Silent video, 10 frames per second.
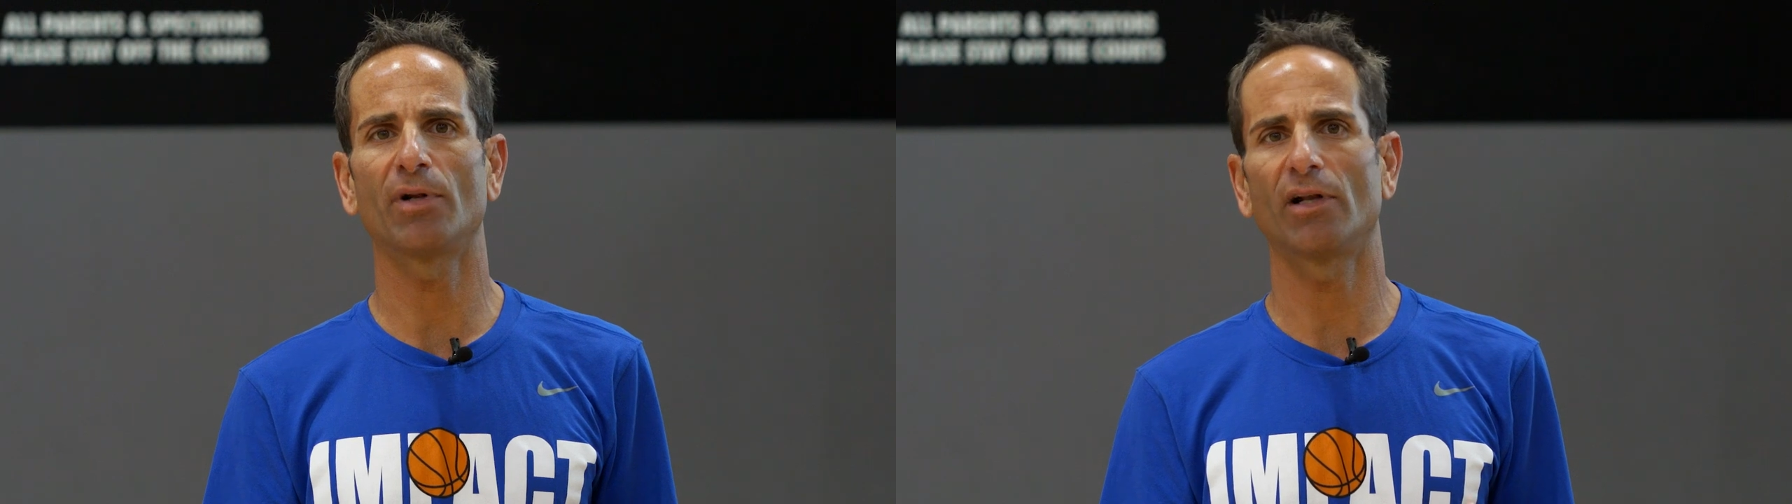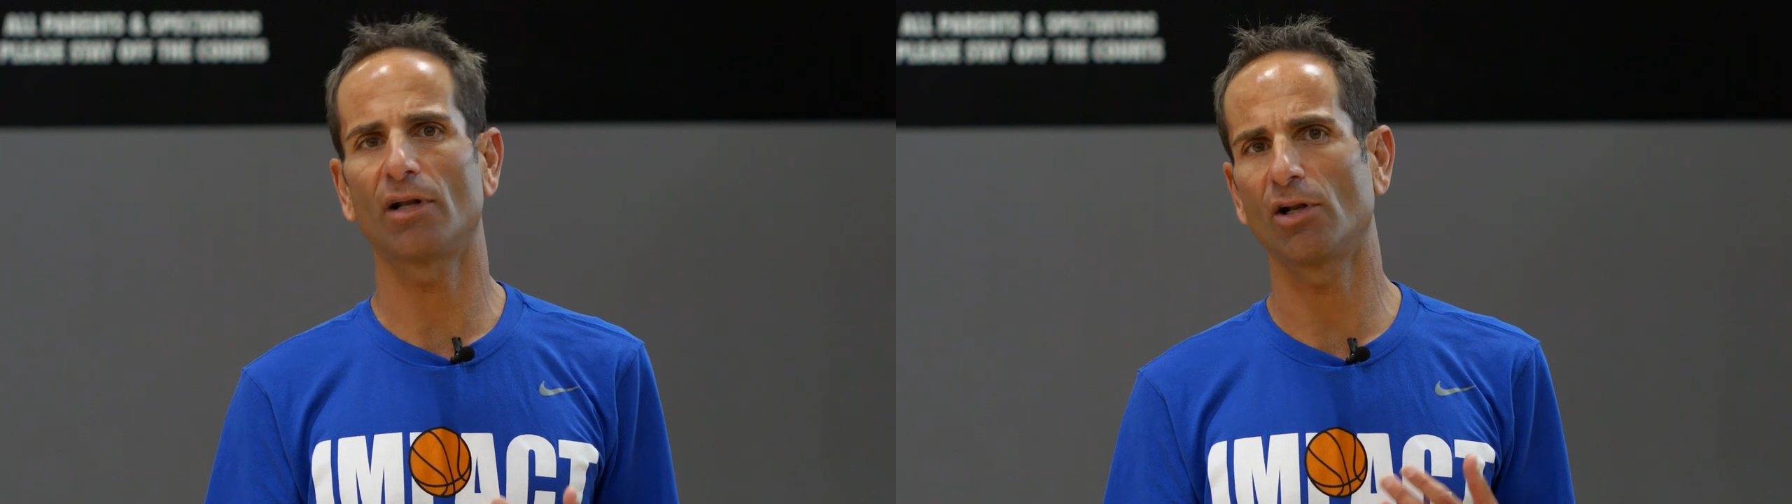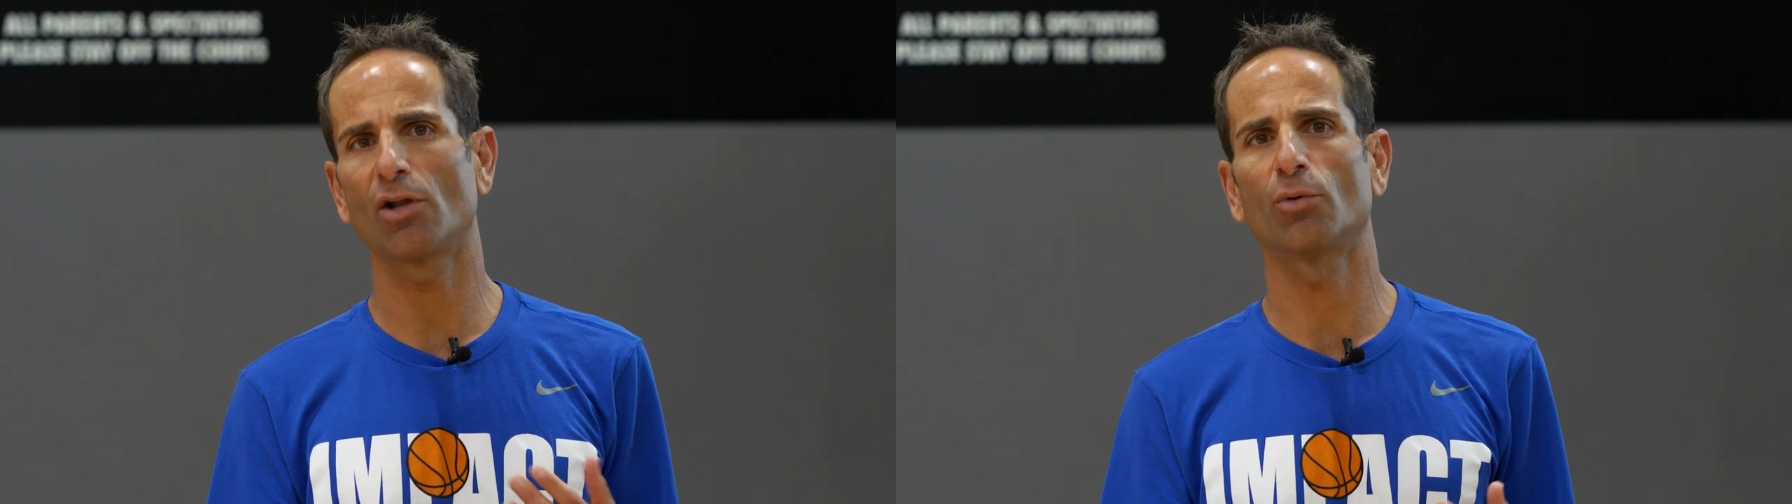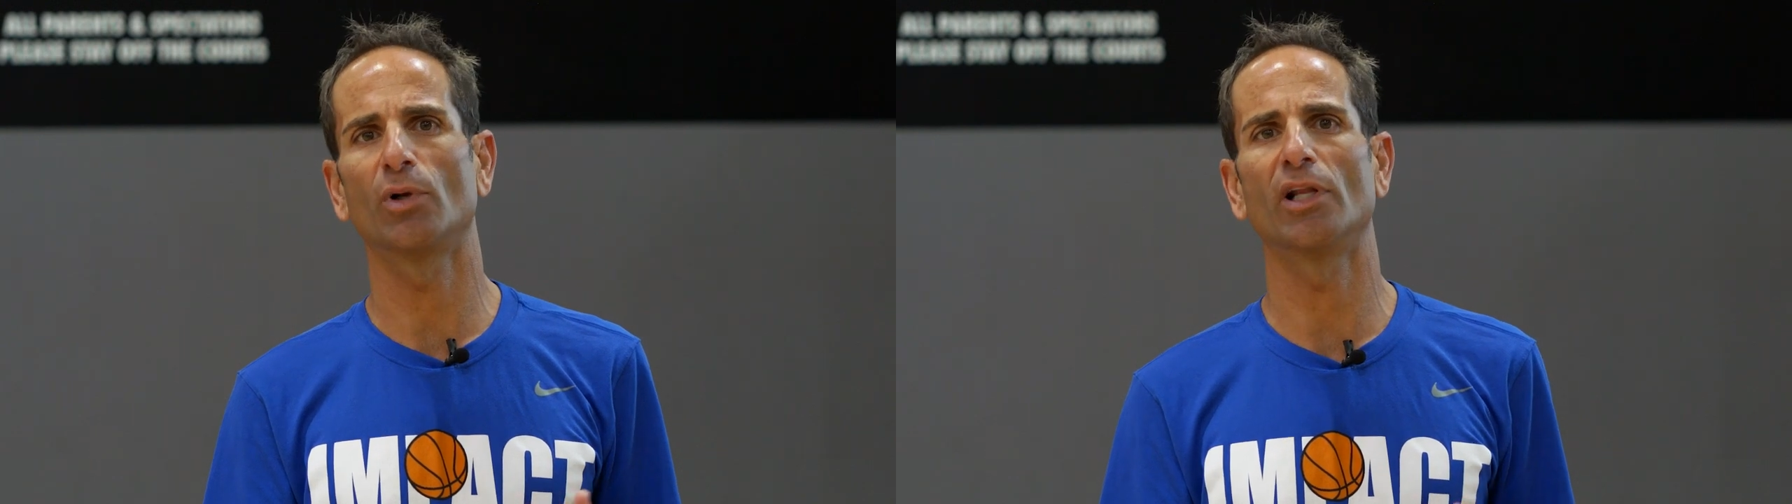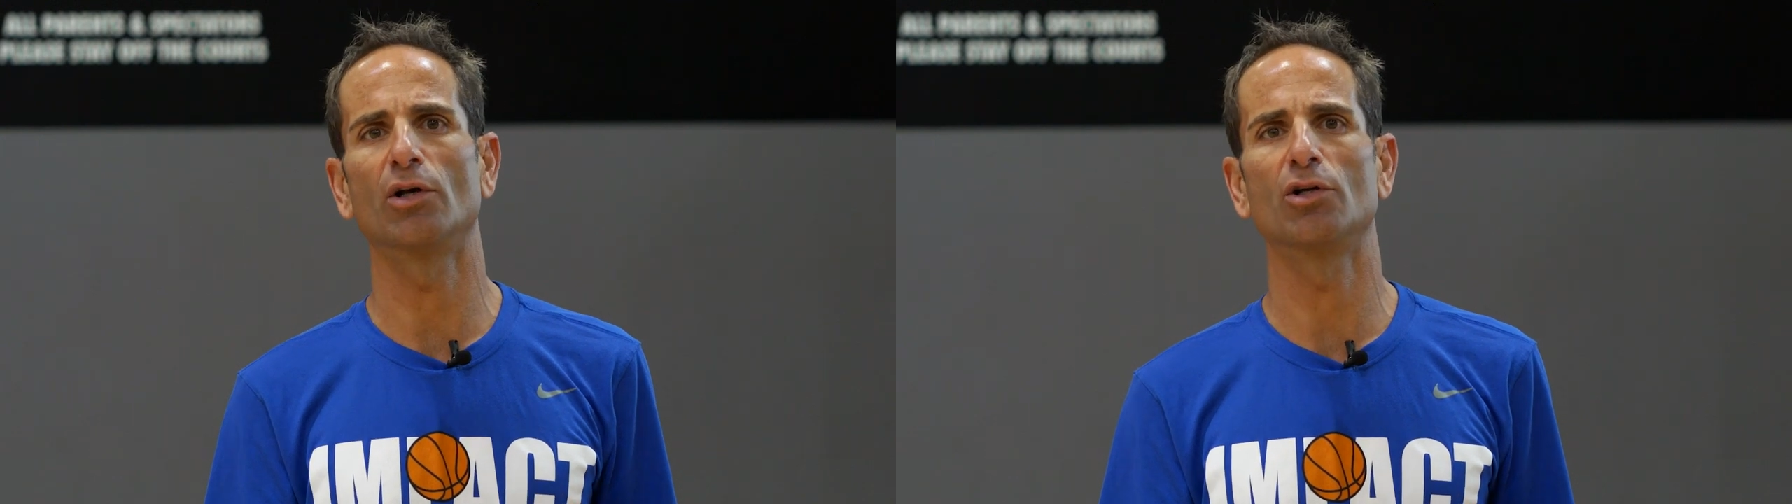but another
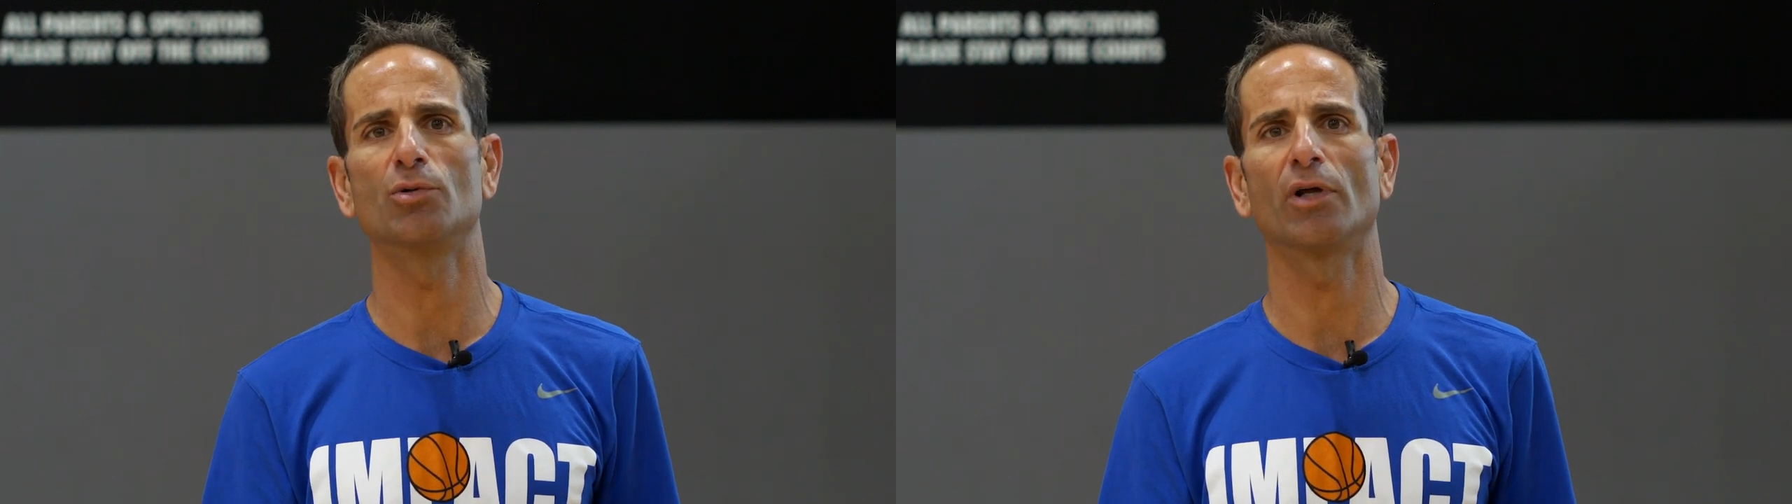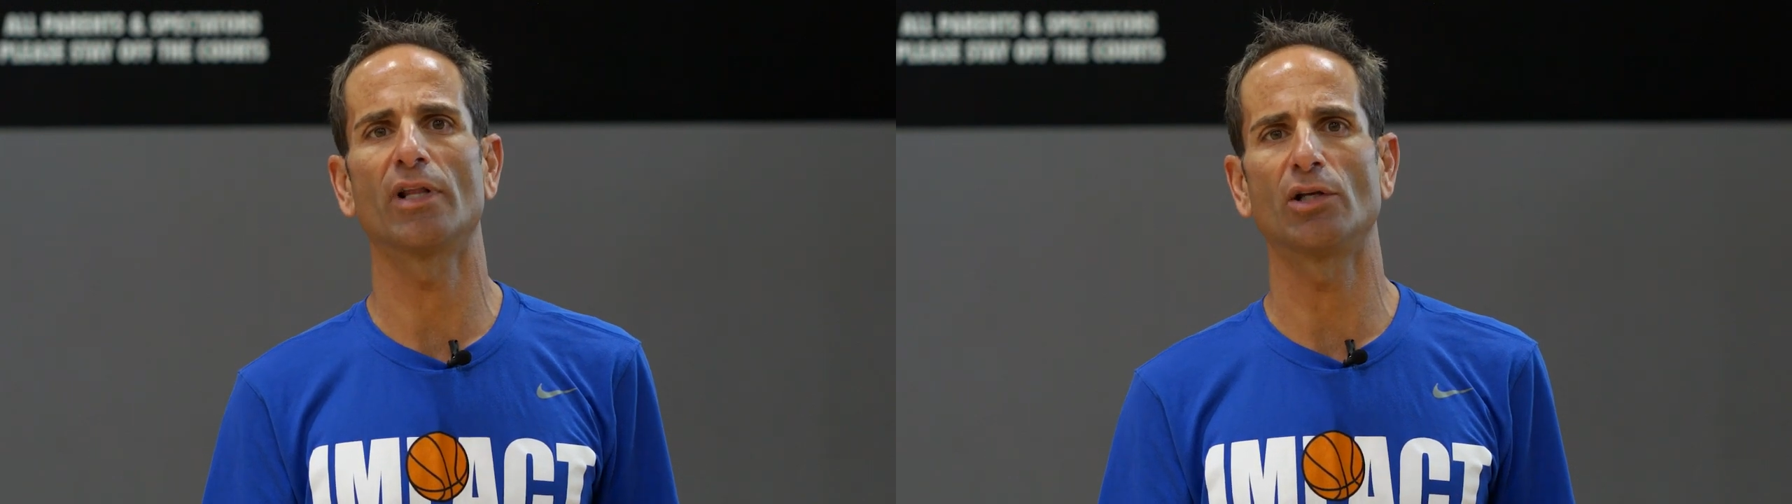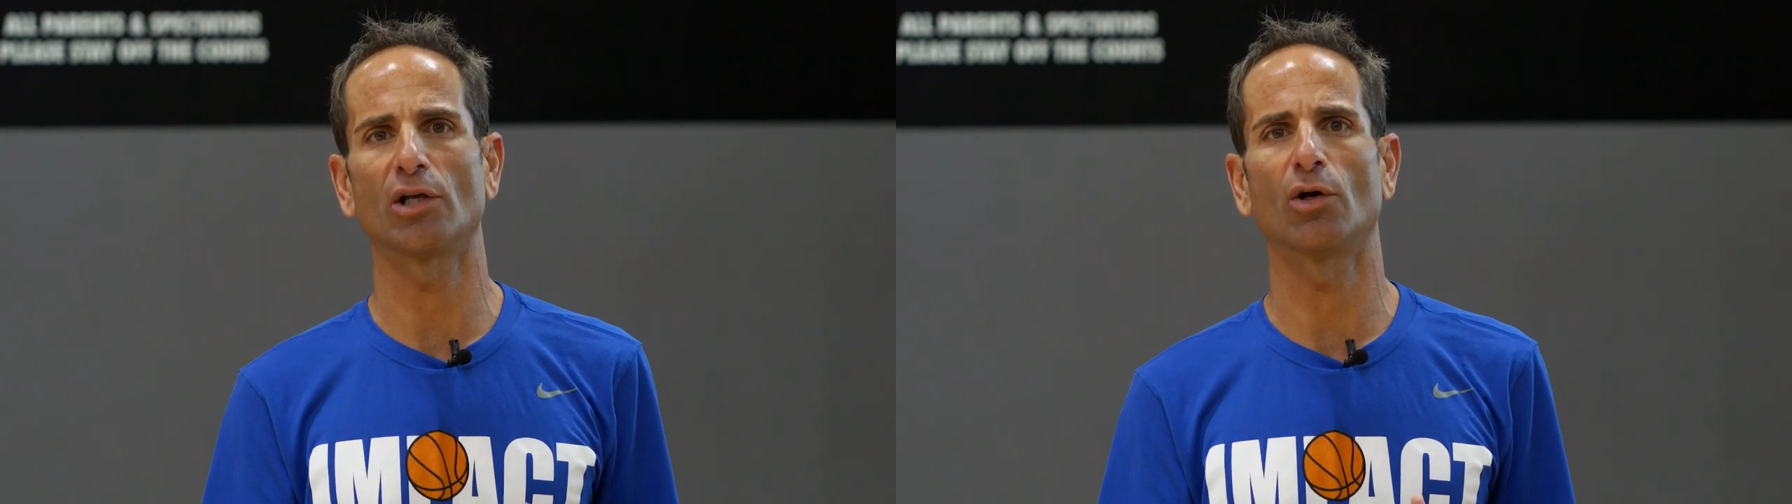really good drill that you can